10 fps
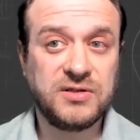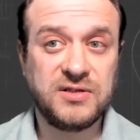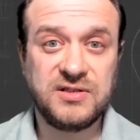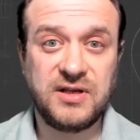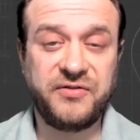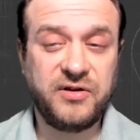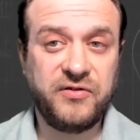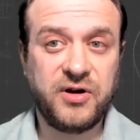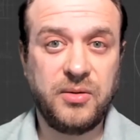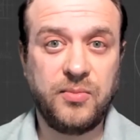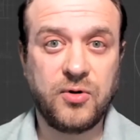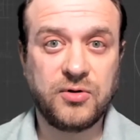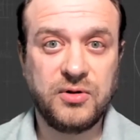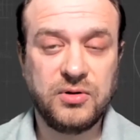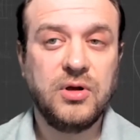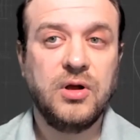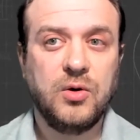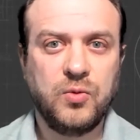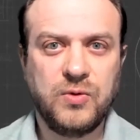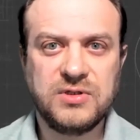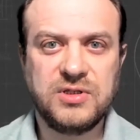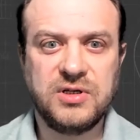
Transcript: is definitely very important with